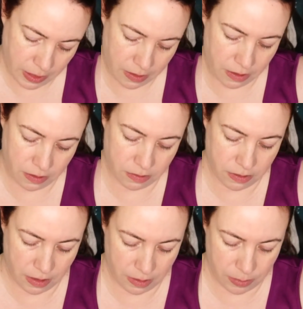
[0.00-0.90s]
Another
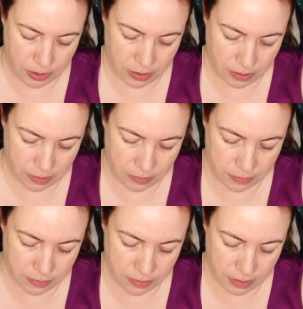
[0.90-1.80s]
type of
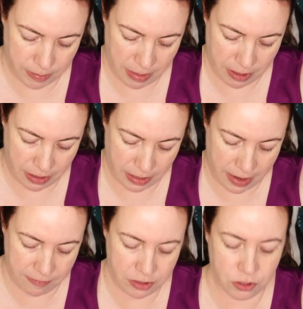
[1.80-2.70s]
maybe a
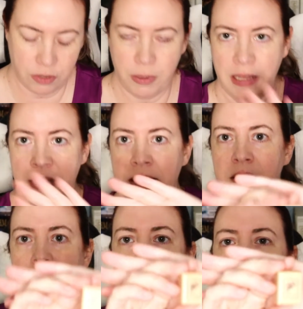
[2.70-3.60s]
lavender plant